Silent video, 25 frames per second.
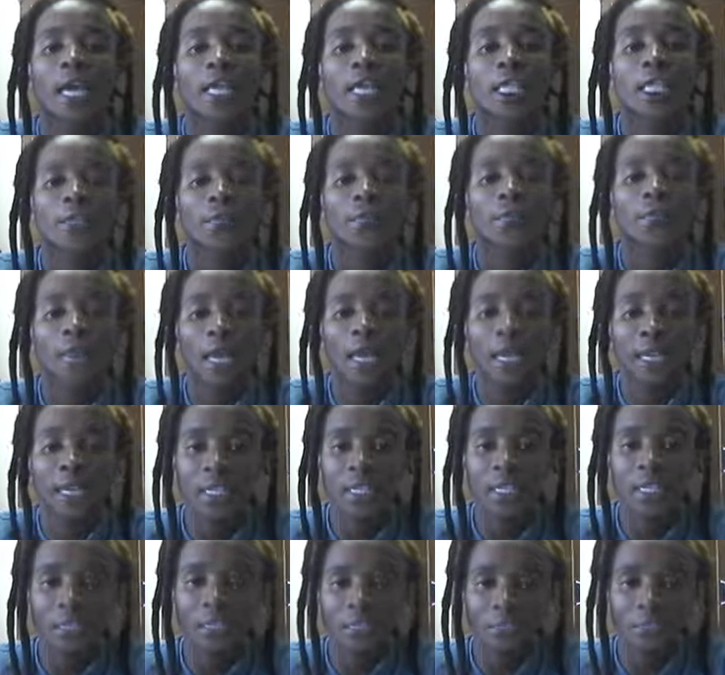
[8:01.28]

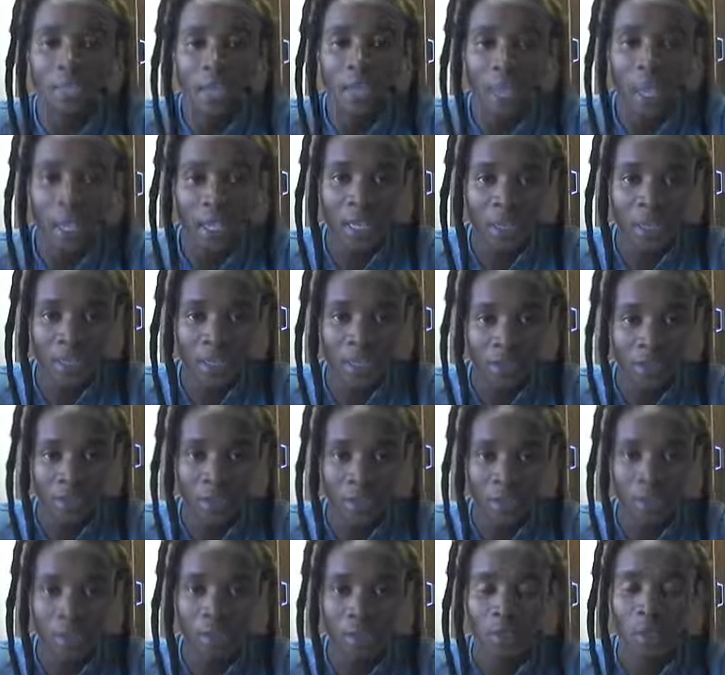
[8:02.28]
explaining the
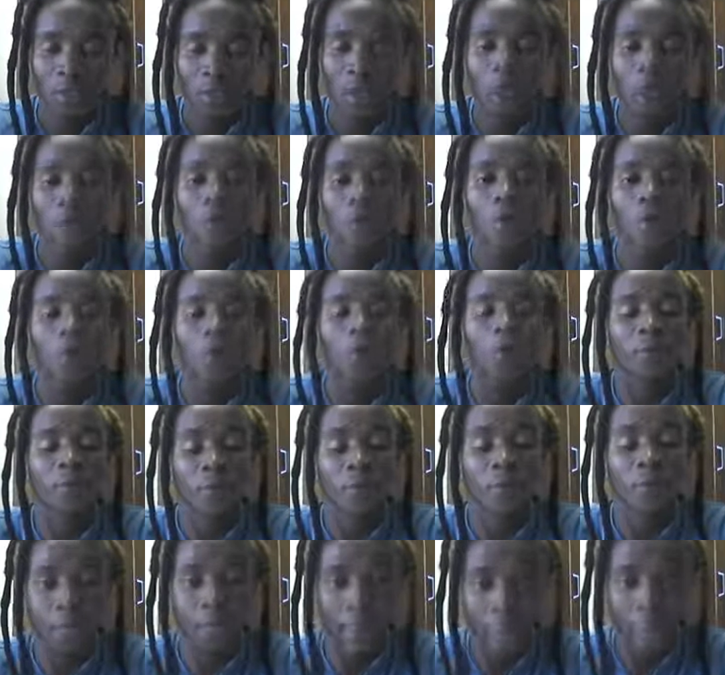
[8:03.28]
title
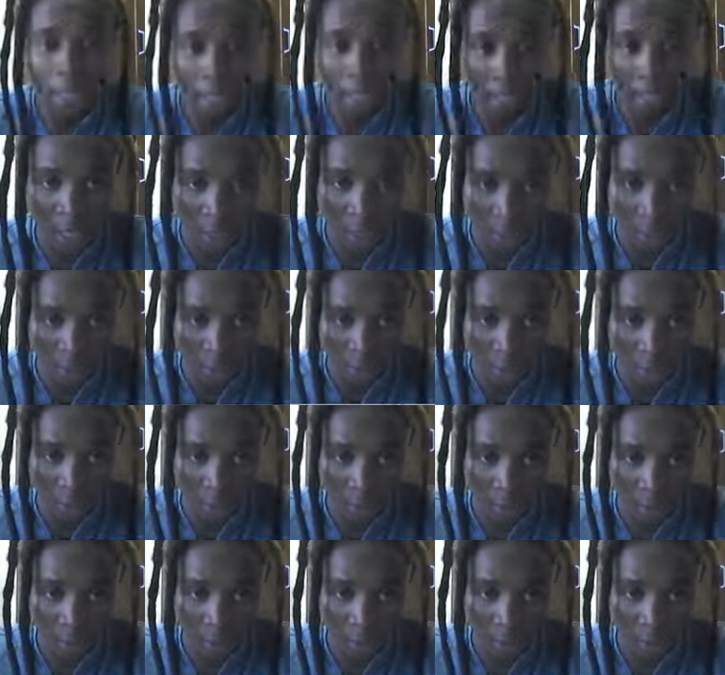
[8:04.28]
of the passage.